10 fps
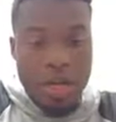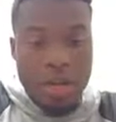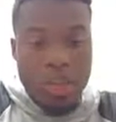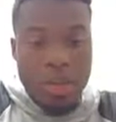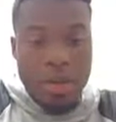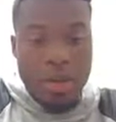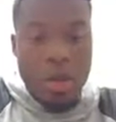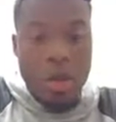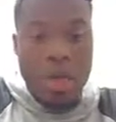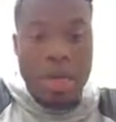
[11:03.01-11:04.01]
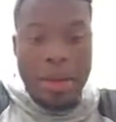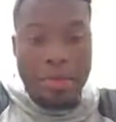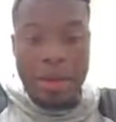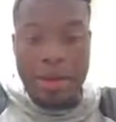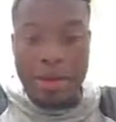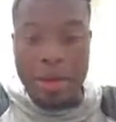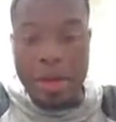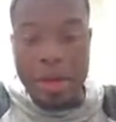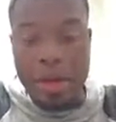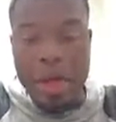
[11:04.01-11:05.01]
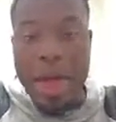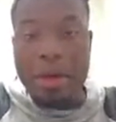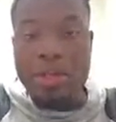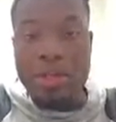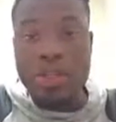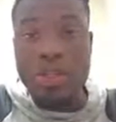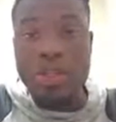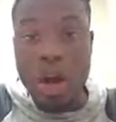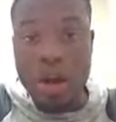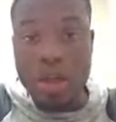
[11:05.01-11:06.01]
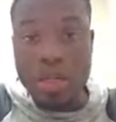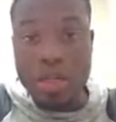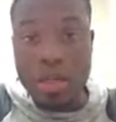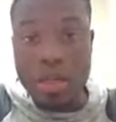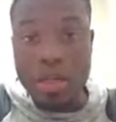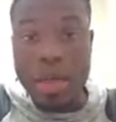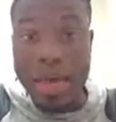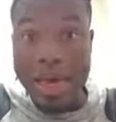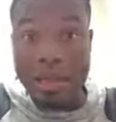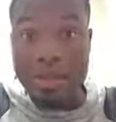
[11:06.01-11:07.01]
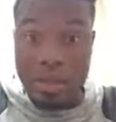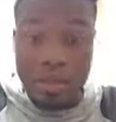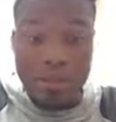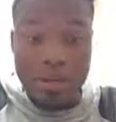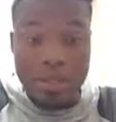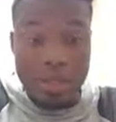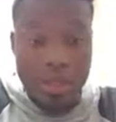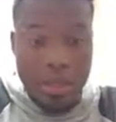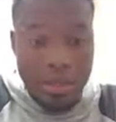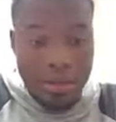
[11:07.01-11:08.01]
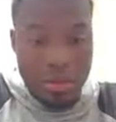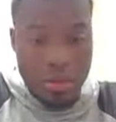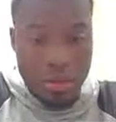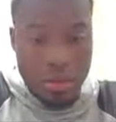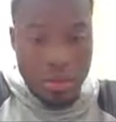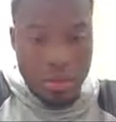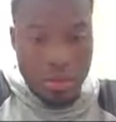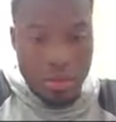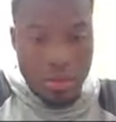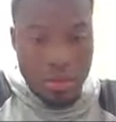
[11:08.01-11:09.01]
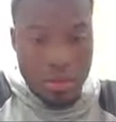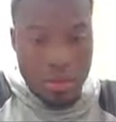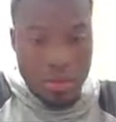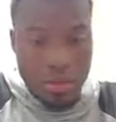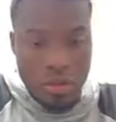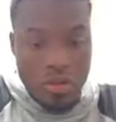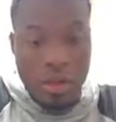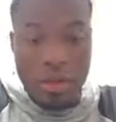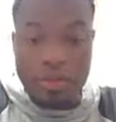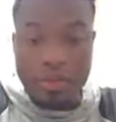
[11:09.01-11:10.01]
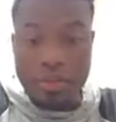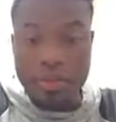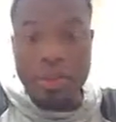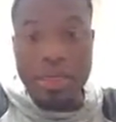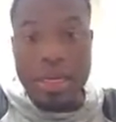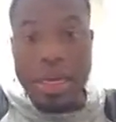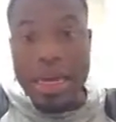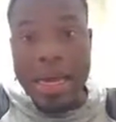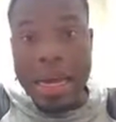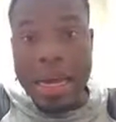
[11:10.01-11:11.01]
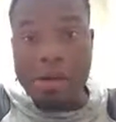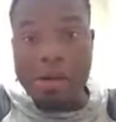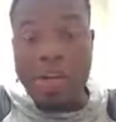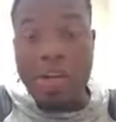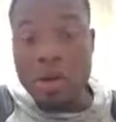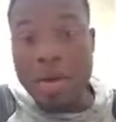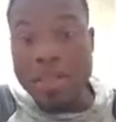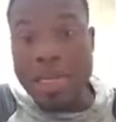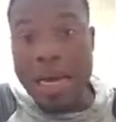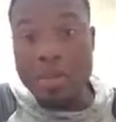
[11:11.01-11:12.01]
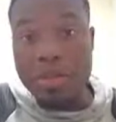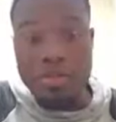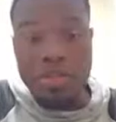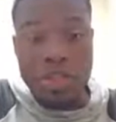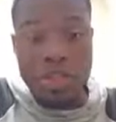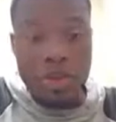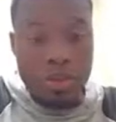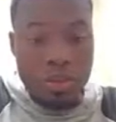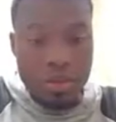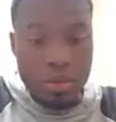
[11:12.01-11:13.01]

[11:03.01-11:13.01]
So my colon operator here, I want to start at the first index, so 1, and I want to go in steps of 2